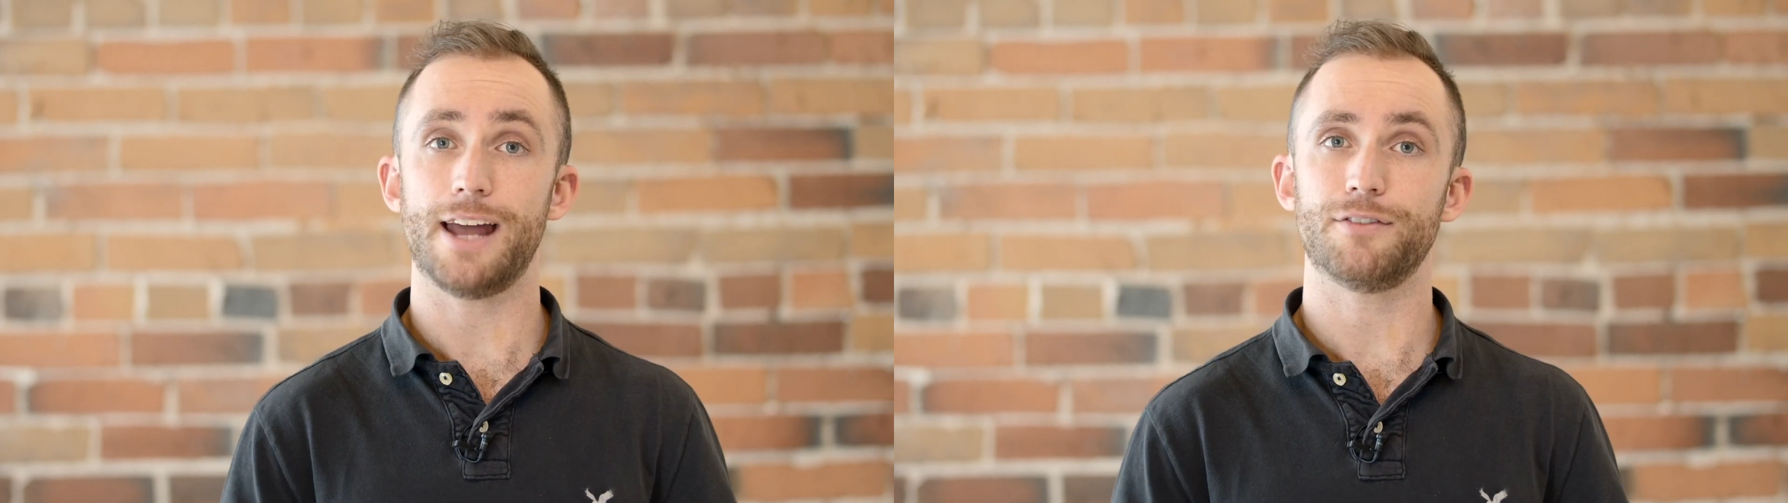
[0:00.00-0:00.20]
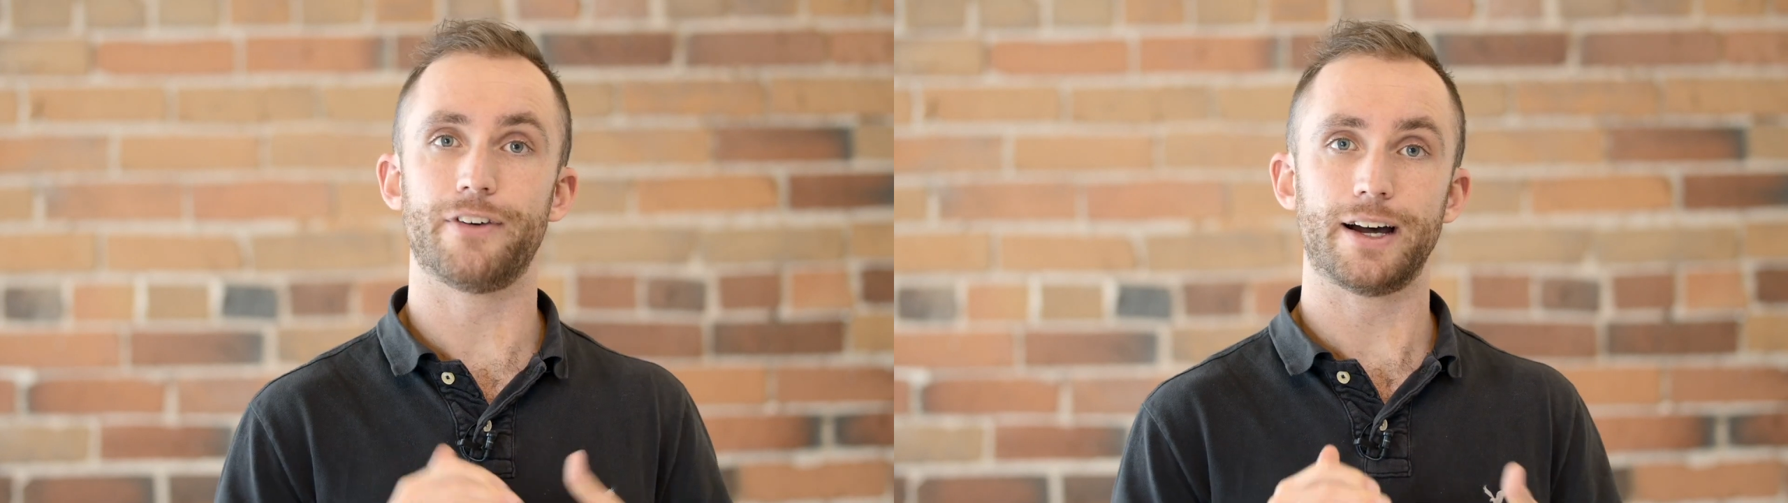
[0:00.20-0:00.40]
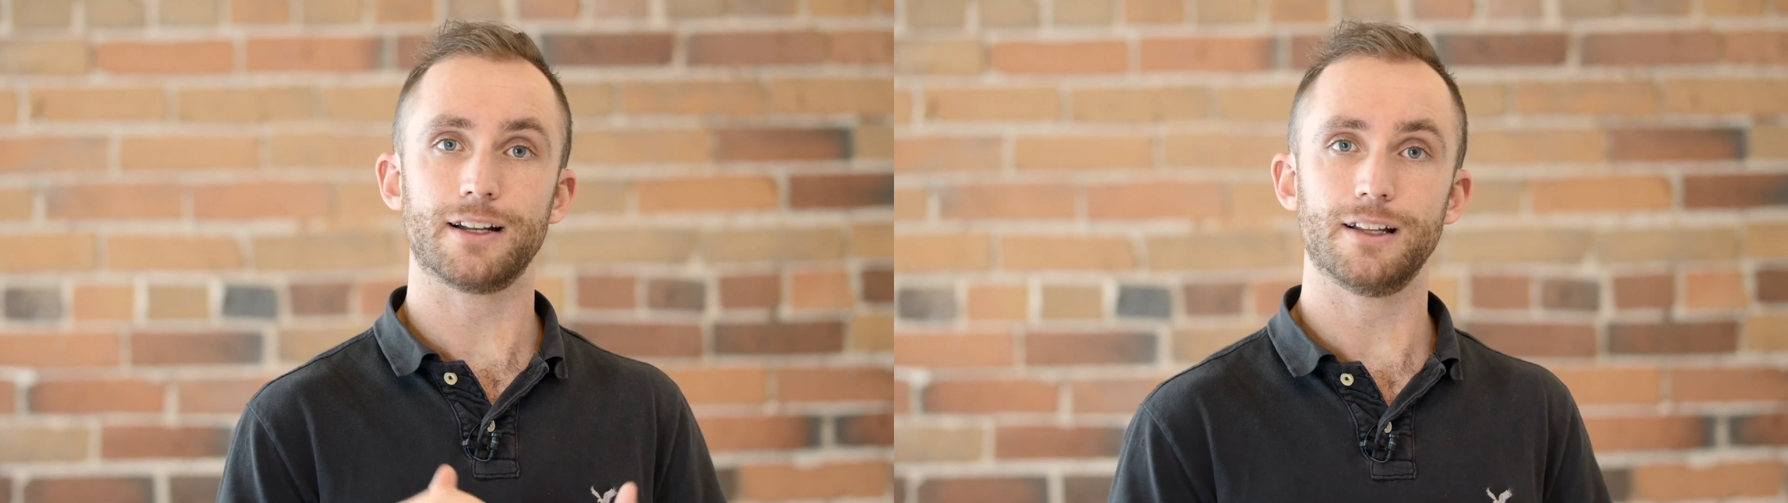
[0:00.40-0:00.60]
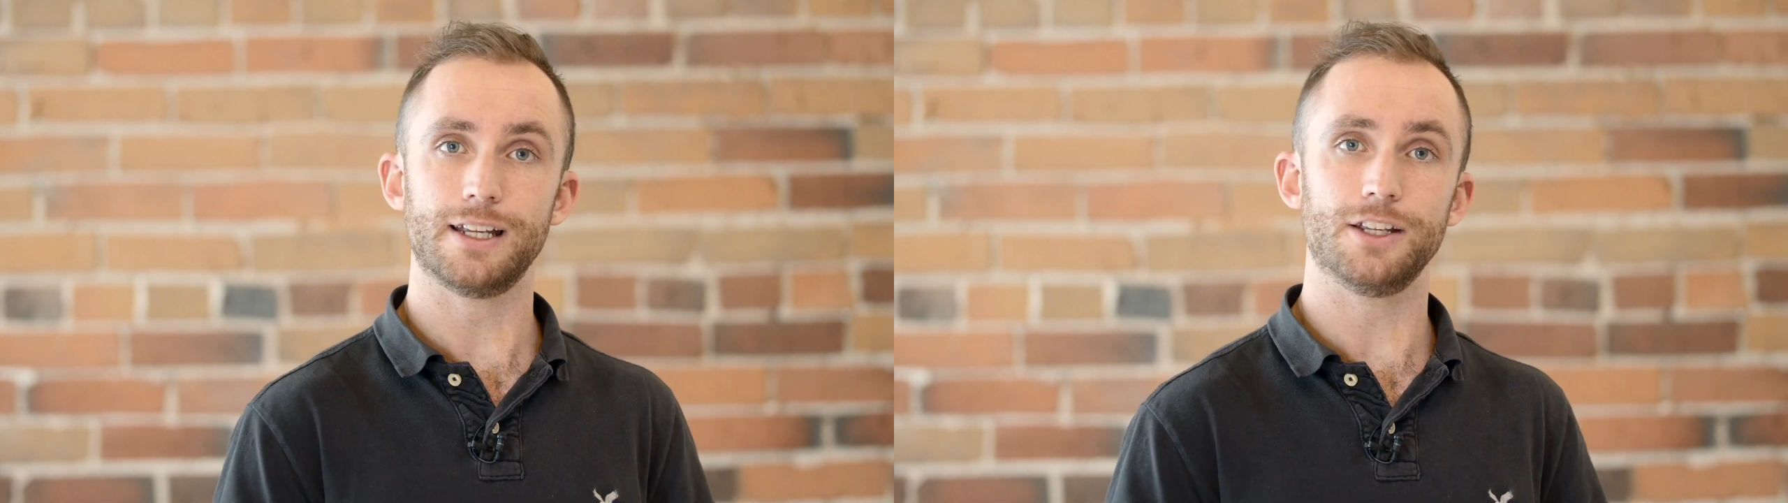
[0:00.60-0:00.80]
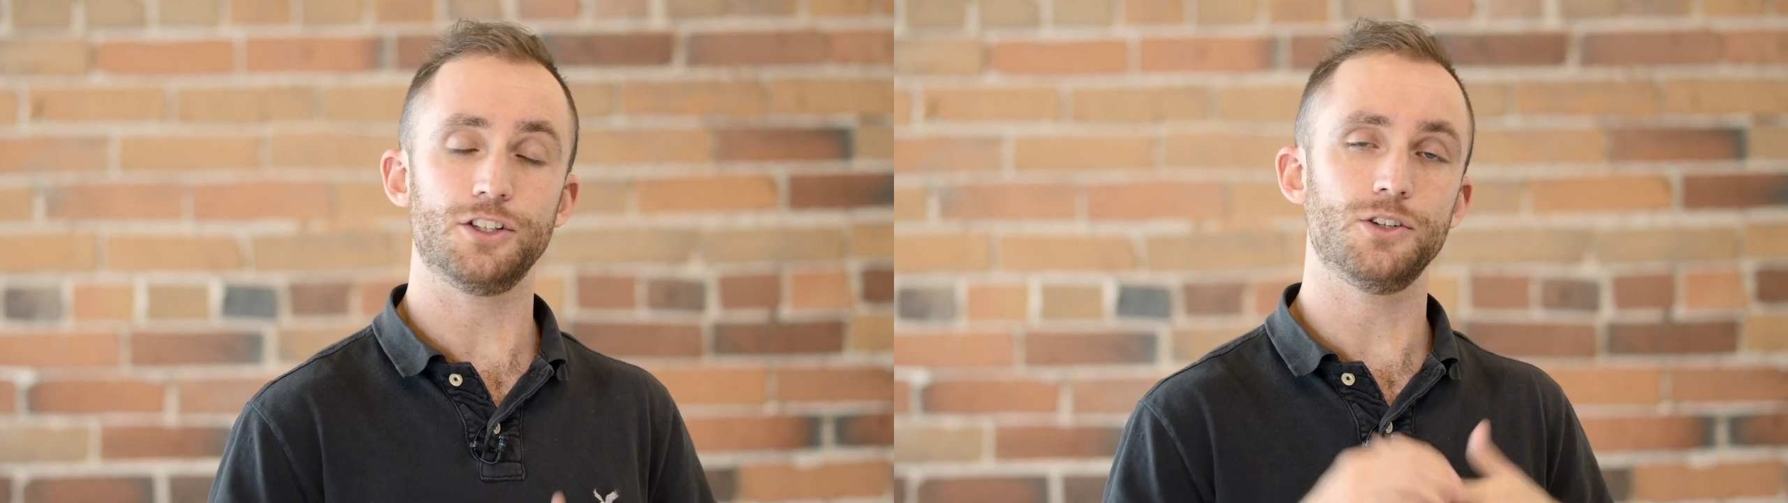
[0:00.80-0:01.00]
and
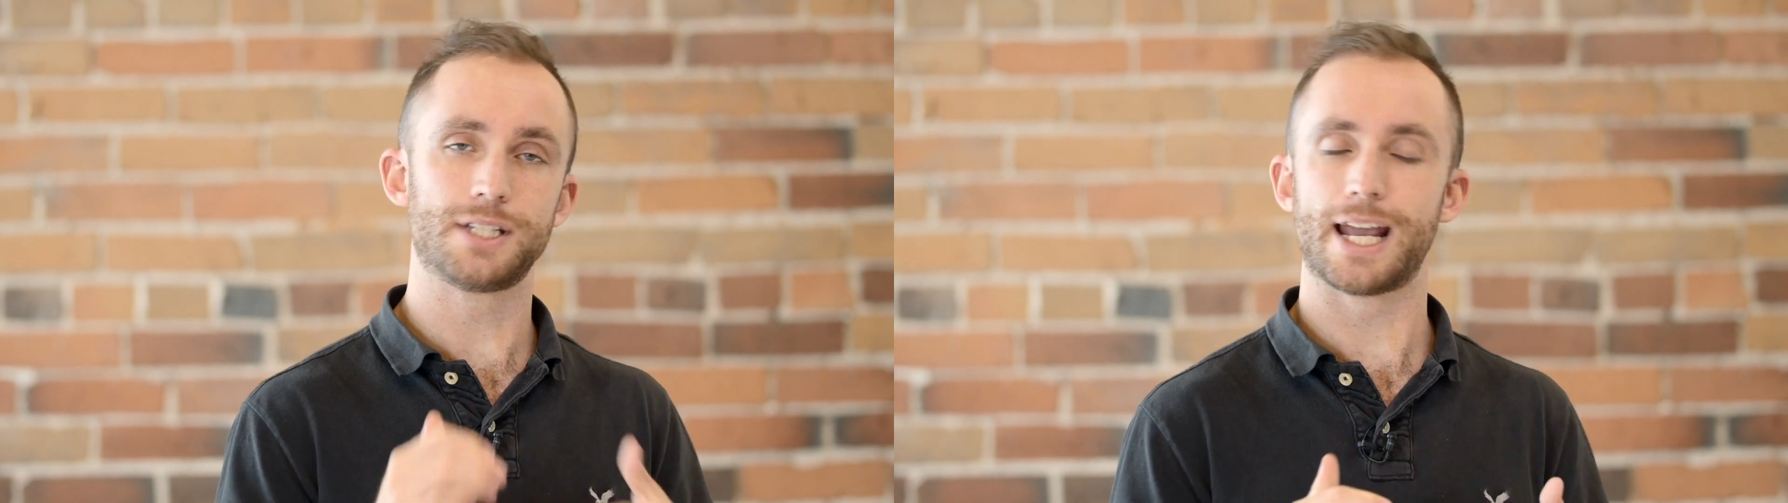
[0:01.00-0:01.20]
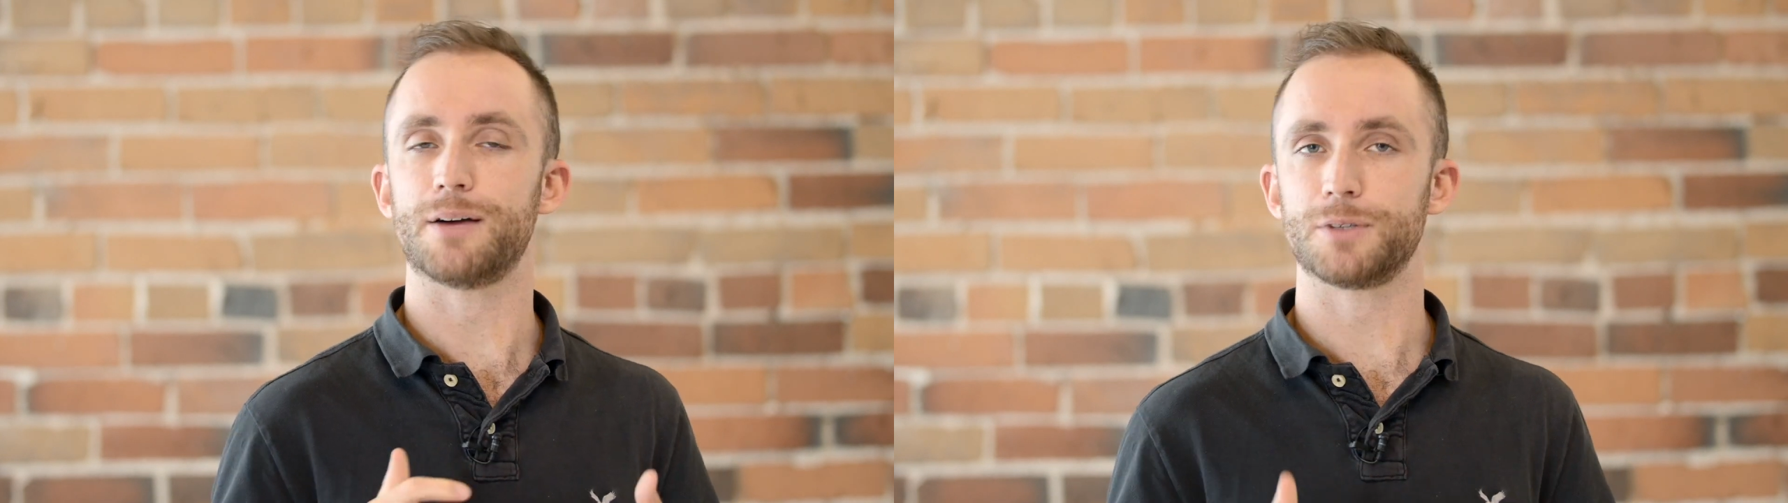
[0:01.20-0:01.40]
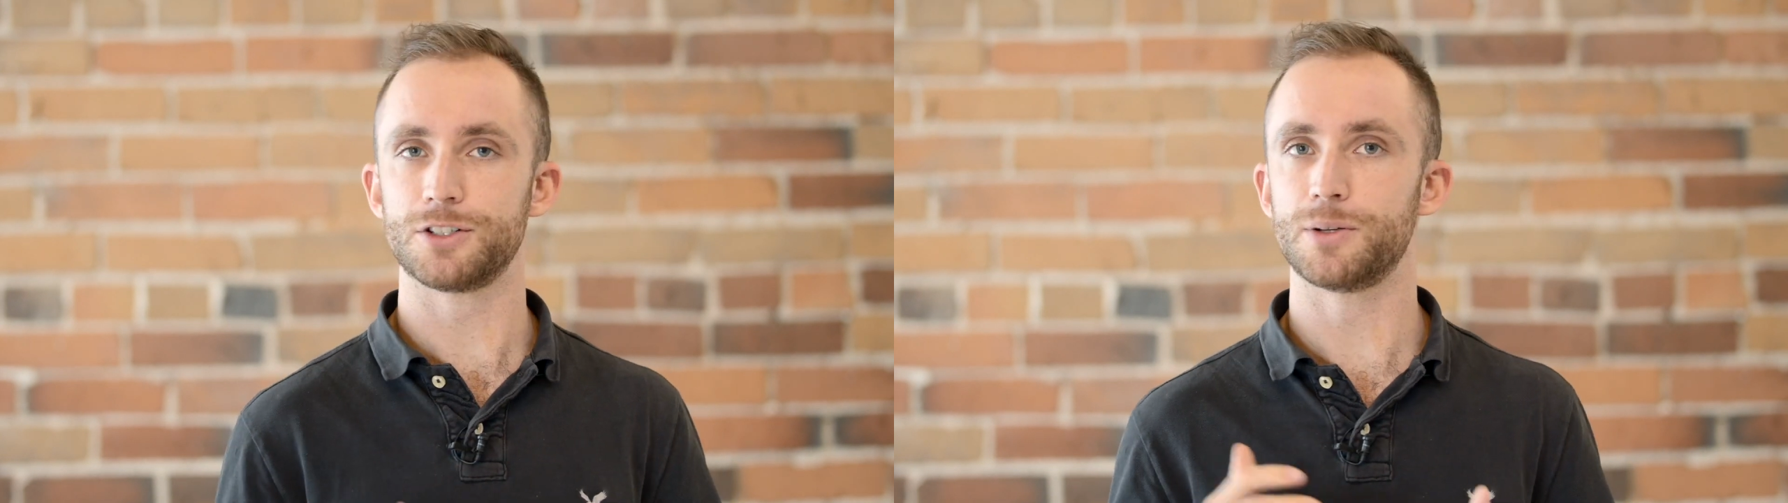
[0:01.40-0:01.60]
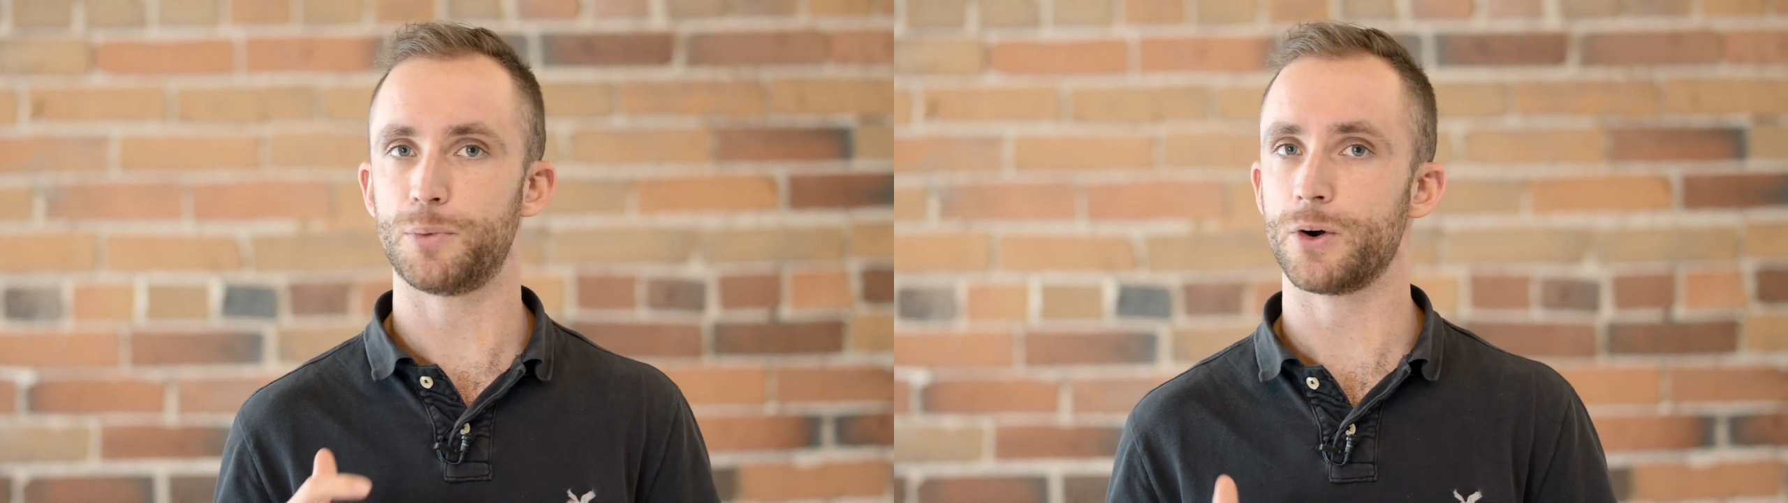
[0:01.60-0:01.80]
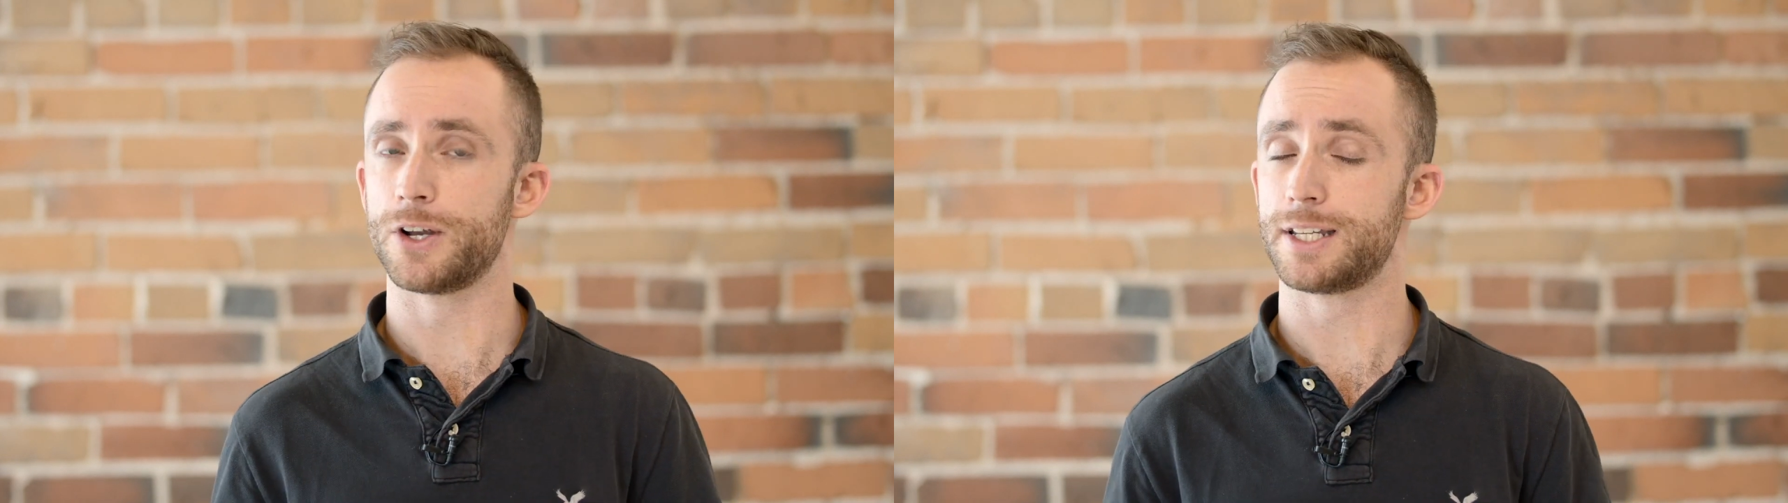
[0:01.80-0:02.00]
finally use camera
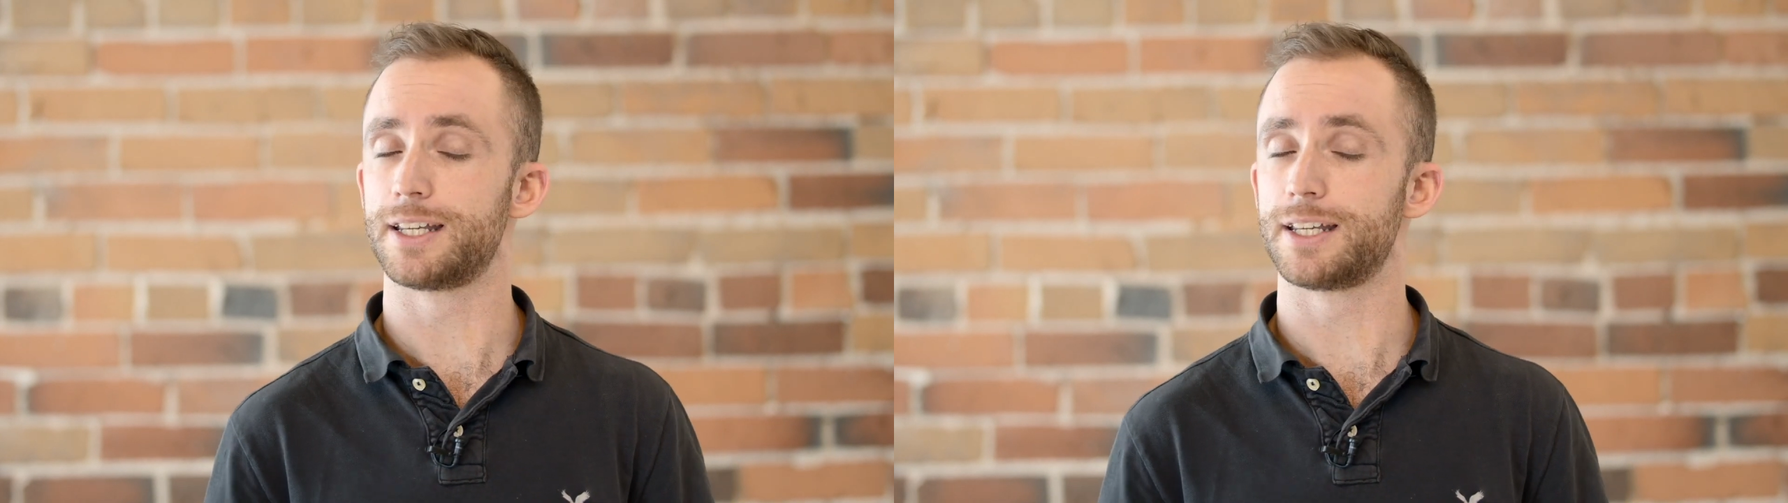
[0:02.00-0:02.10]
support